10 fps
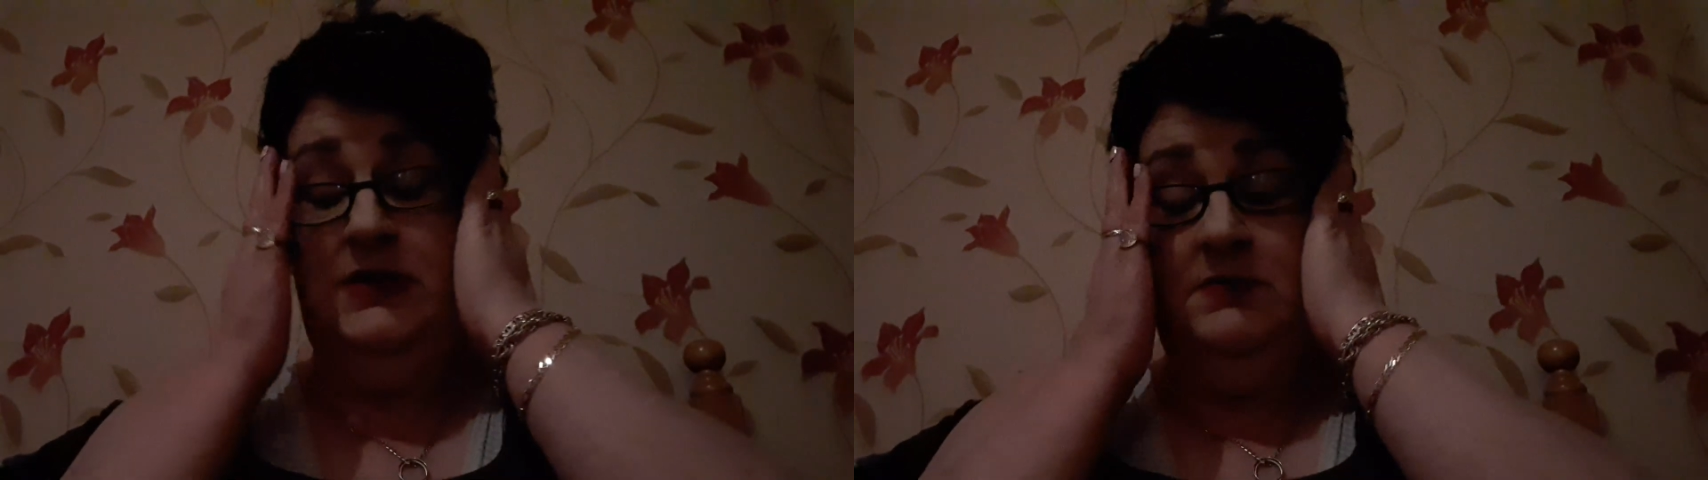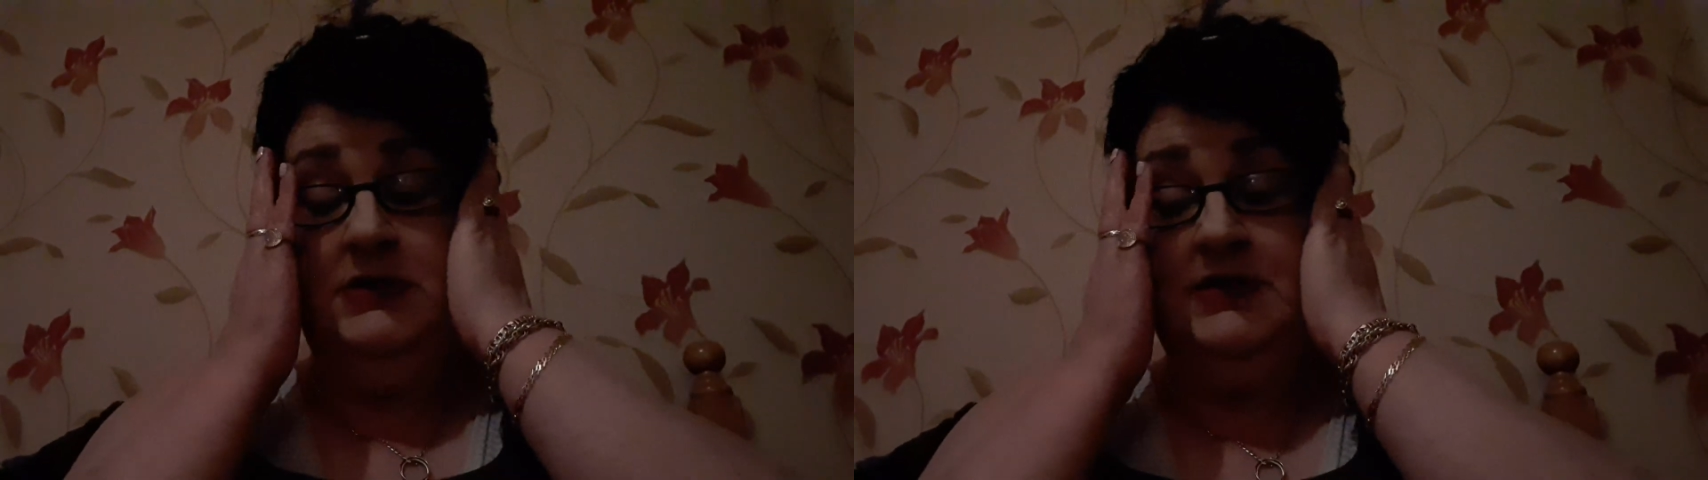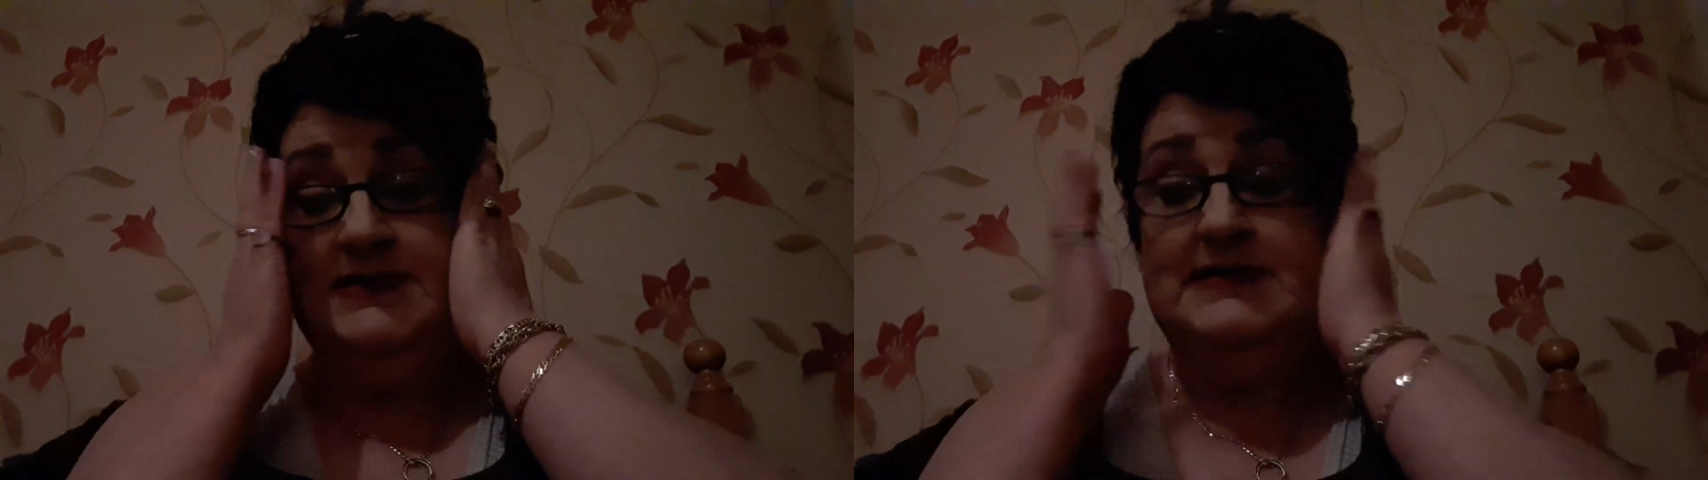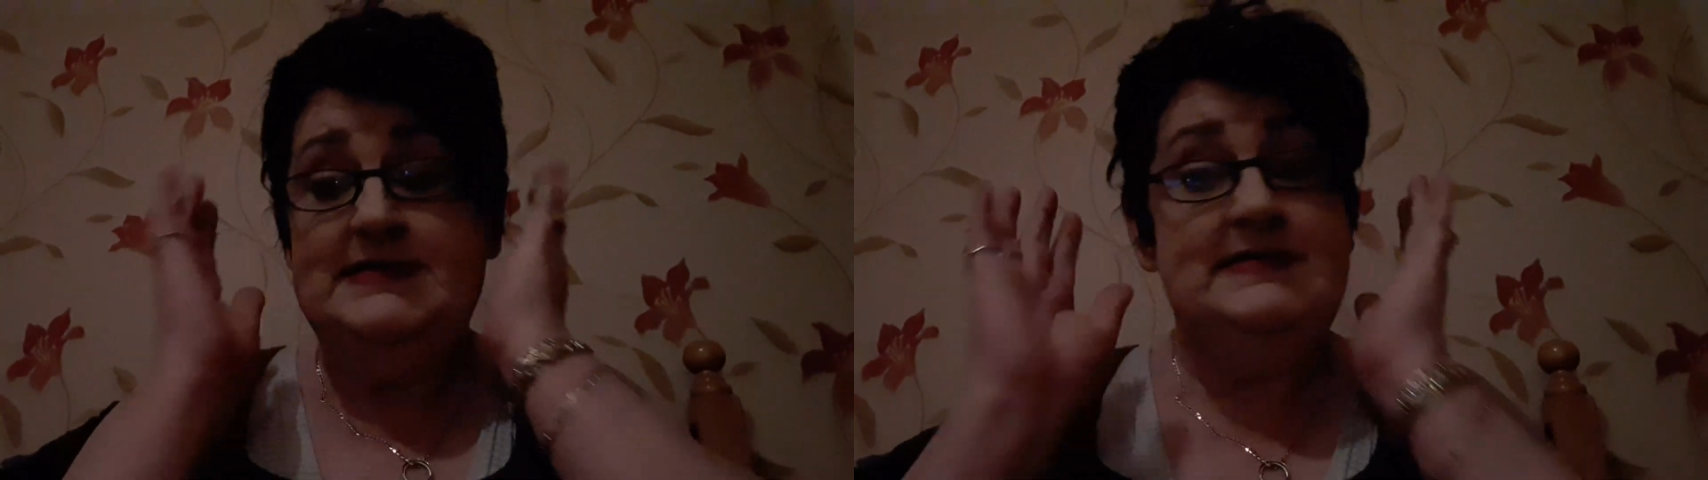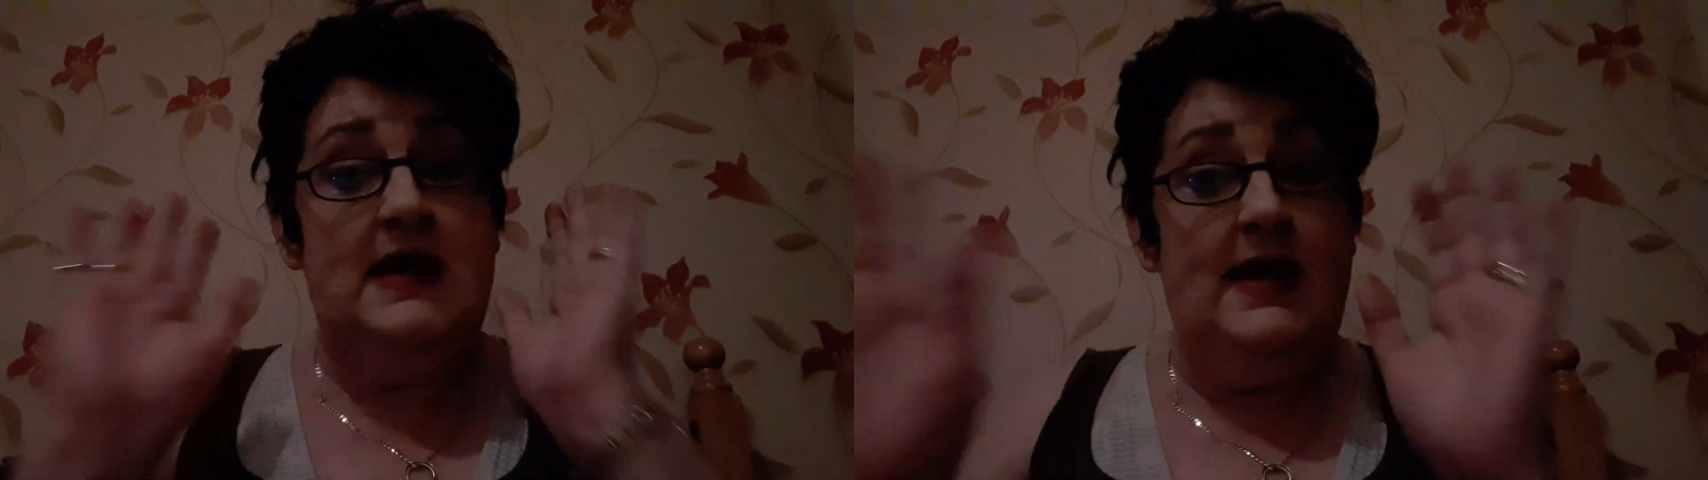because this
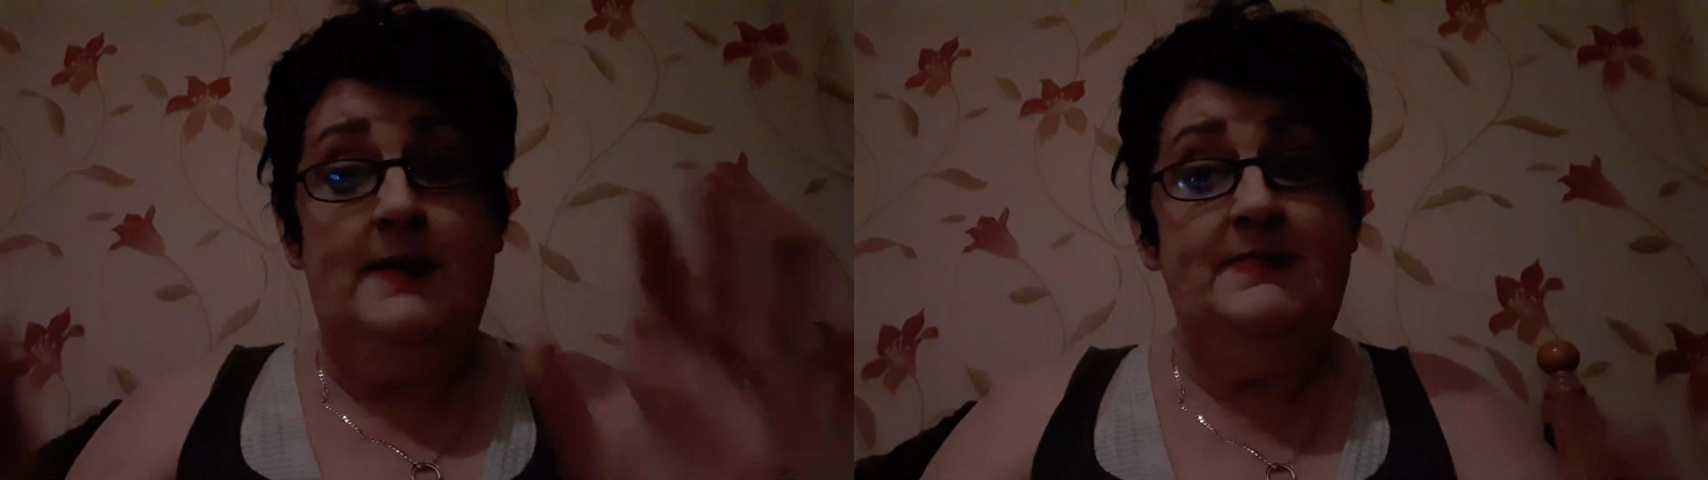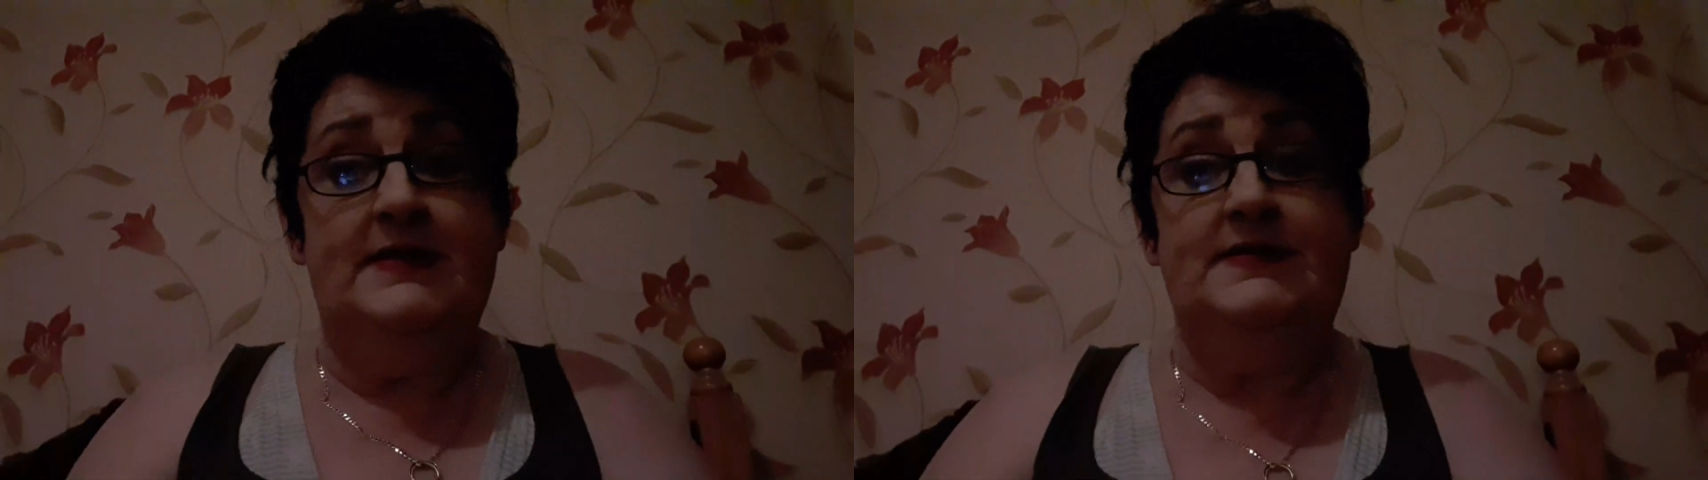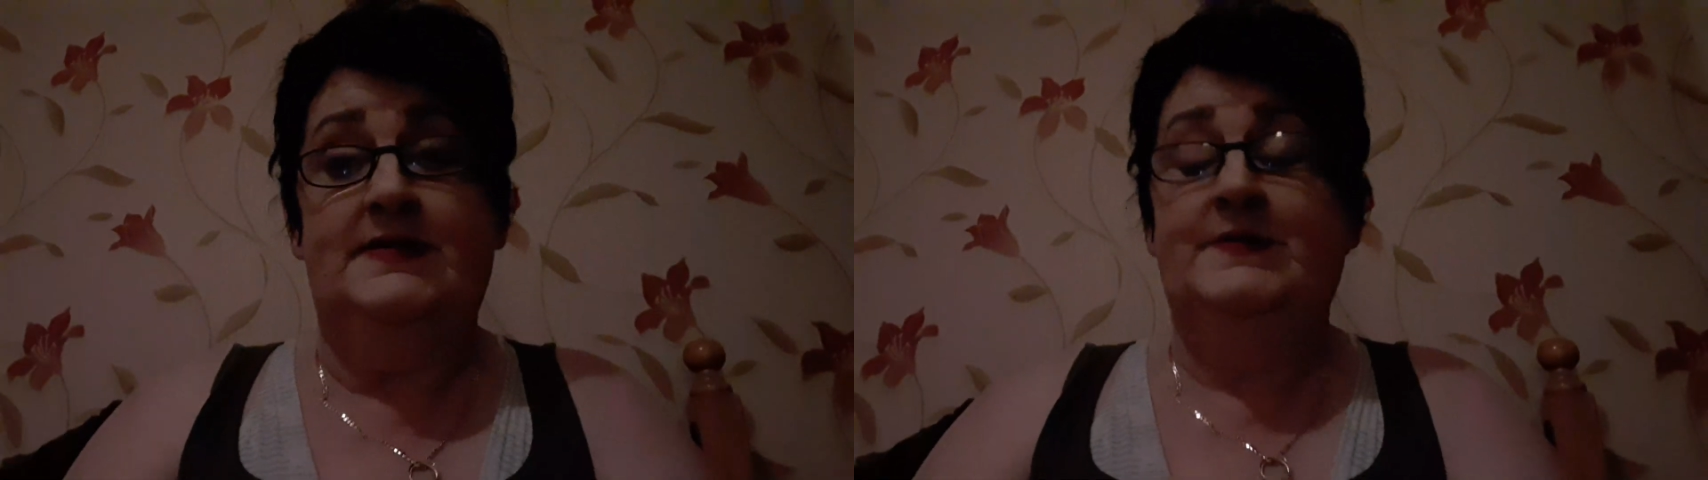is not happening.